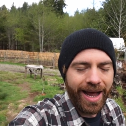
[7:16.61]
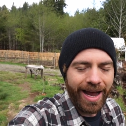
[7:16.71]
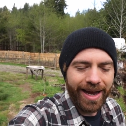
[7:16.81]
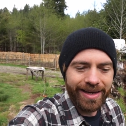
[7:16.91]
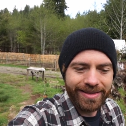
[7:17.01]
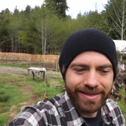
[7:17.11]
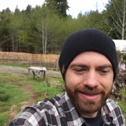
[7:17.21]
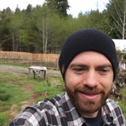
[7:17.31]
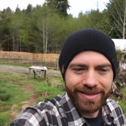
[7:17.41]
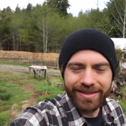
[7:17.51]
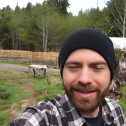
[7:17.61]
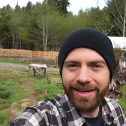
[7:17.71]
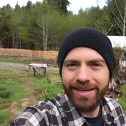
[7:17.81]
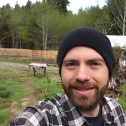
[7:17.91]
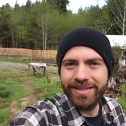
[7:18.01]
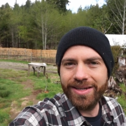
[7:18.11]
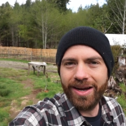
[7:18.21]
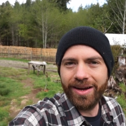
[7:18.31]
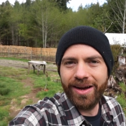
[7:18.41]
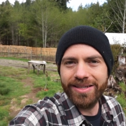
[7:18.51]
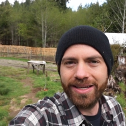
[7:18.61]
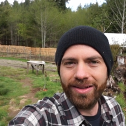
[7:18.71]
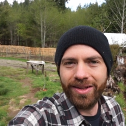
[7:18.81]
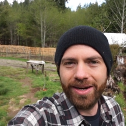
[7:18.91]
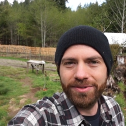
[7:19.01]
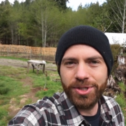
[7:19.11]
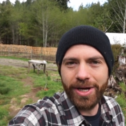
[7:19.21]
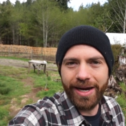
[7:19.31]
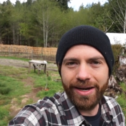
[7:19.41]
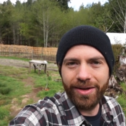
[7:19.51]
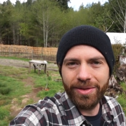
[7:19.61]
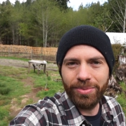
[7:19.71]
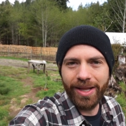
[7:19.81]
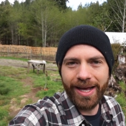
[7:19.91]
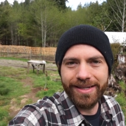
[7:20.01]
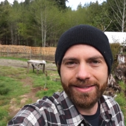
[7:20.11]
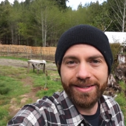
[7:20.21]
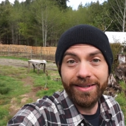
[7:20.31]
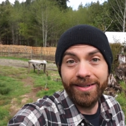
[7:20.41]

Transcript: and it's not causing a lot of shade on the plants.